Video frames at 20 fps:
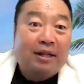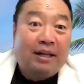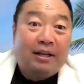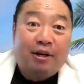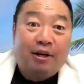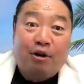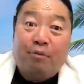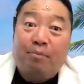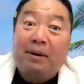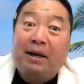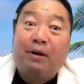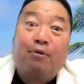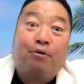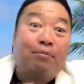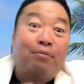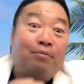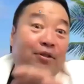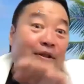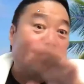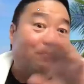It could be
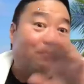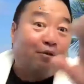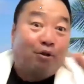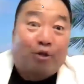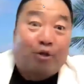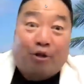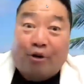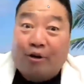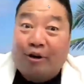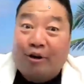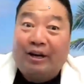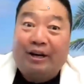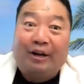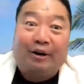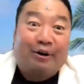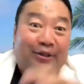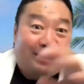groups of 30 or